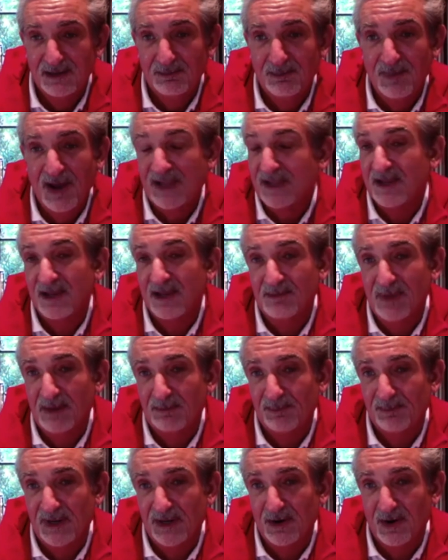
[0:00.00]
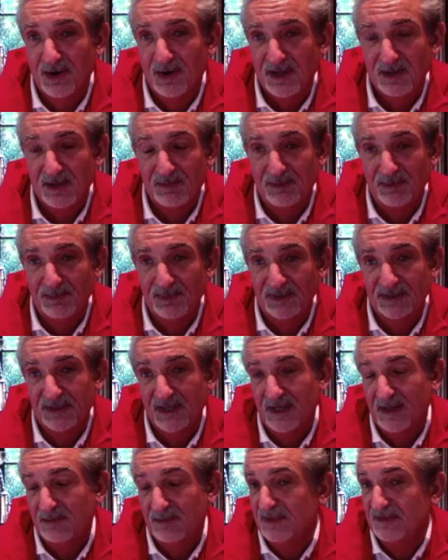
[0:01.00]
Our commitment to
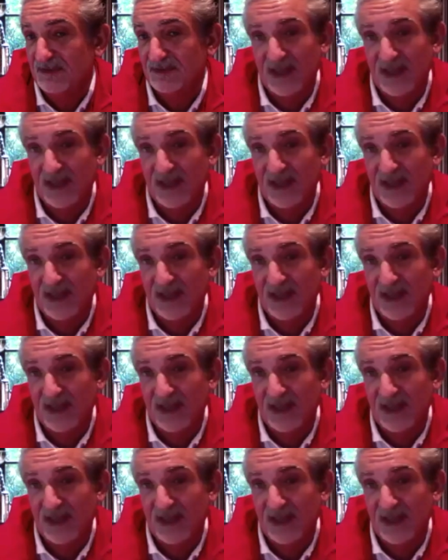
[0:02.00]
him is